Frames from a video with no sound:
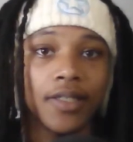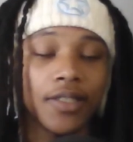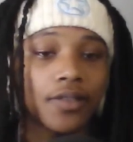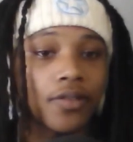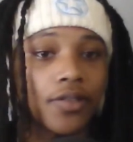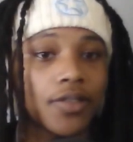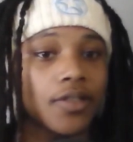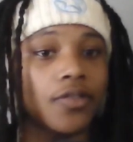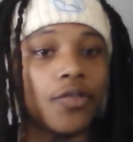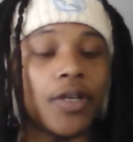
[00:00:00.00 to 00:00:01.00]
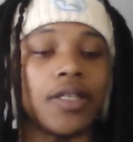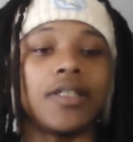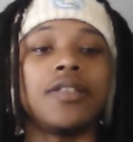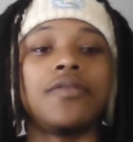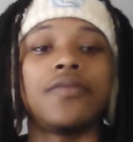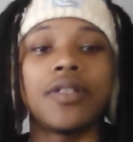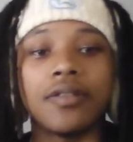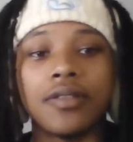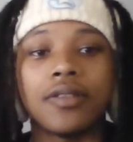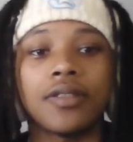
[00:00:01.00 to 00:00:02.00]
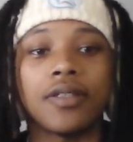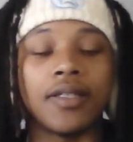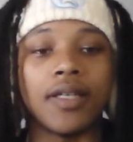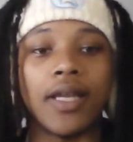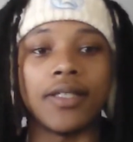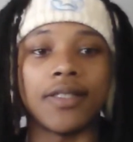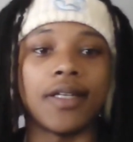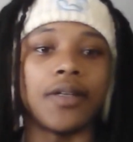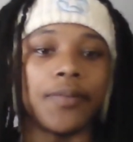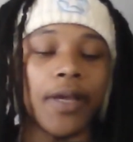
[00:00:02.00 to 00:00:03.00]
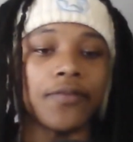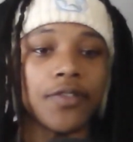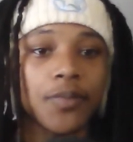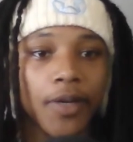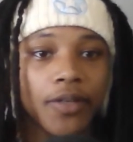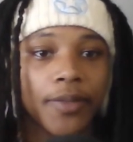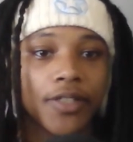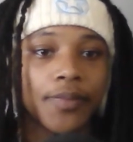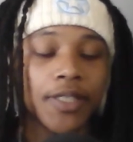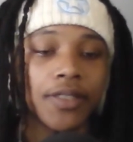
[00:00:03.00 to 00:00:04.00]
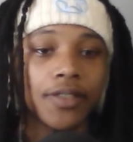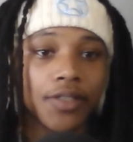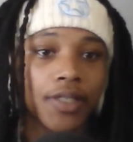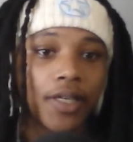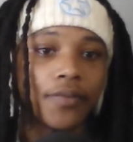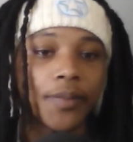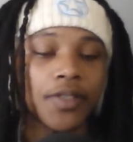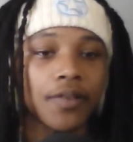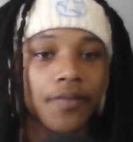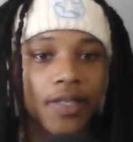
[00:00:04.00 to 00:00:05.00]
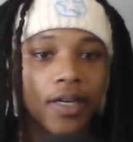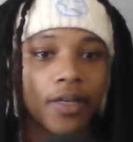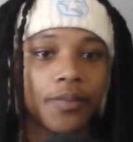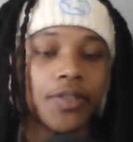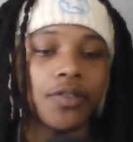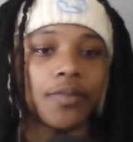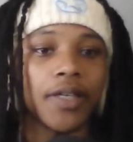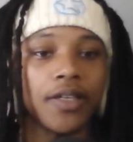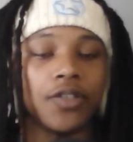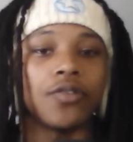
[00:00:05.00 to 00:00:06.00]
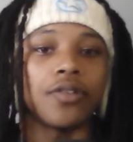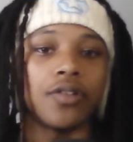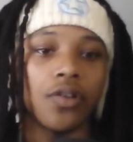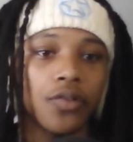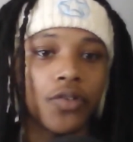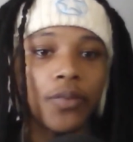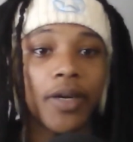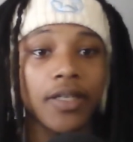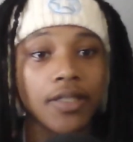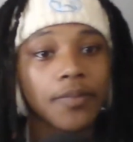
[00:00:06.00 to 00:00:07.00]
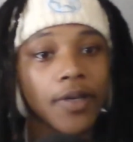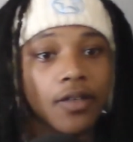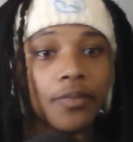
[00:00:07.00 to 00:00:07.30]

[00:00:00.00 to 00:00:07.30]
he starts creating these villains and sending them after Spider-Man, basically just to give him a tough time, showing him, hey, you're alone, you might need some help.